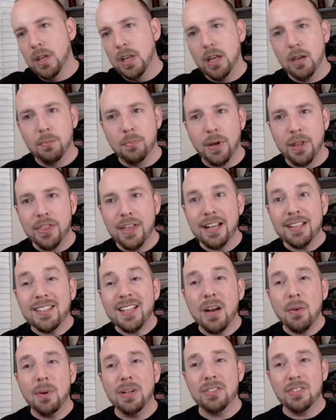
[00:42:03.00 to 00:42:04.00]
but that's
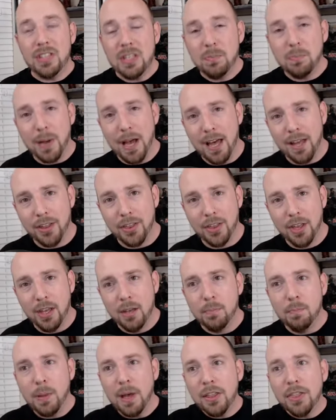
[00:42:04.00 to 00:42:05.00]
how I see Beth.
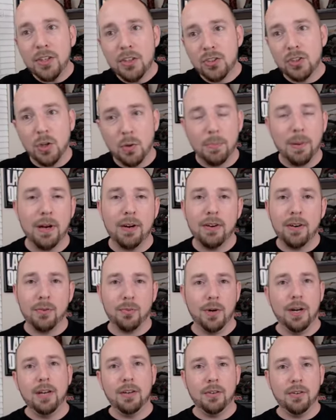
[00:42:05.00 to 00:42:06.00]
Beth is no better than
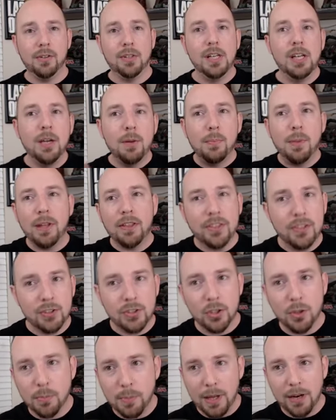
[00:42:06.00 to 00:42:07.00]
Randall. Beth is
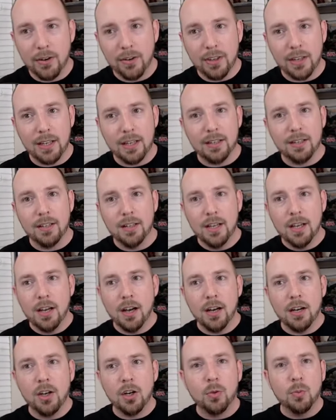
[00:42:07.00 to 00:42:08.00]
no better than
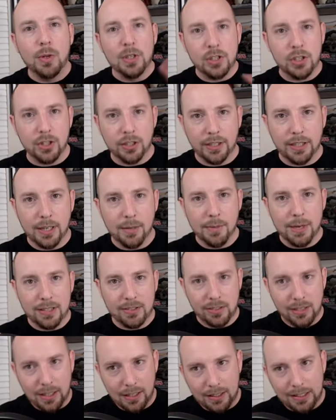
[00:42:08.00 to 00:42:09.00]
originally, I'm not
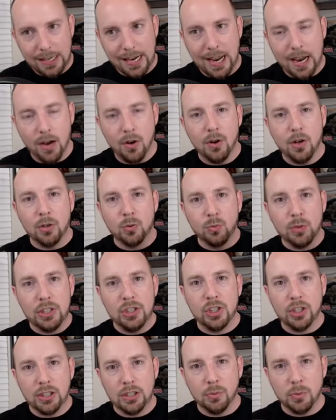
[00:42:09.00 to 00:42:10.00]
saying now,
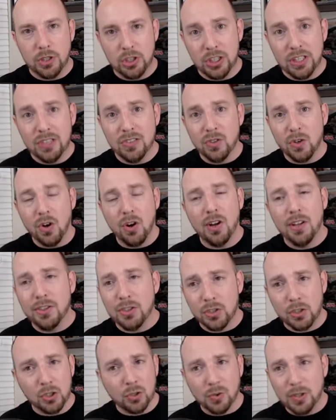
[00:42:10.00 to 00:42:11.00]
originally when she's on the
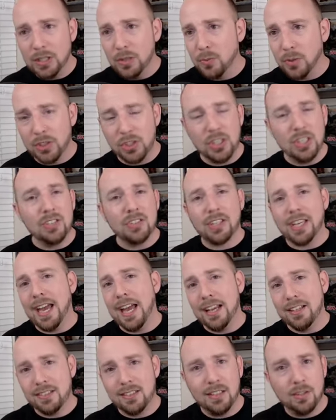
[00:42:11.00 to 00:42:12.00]
screen, when she's
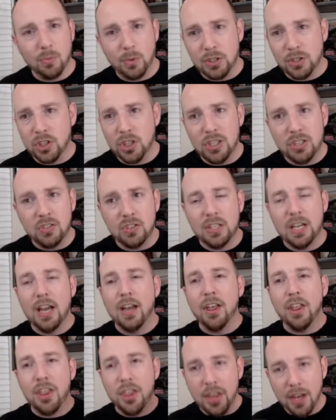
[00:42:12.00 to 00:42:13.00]
casted, when she's
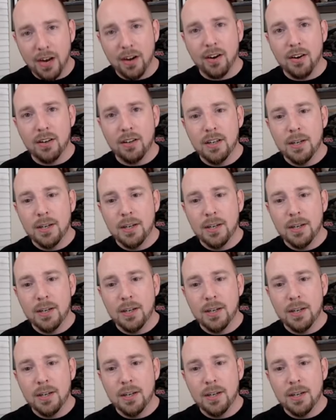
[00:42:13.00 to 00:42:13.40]
there,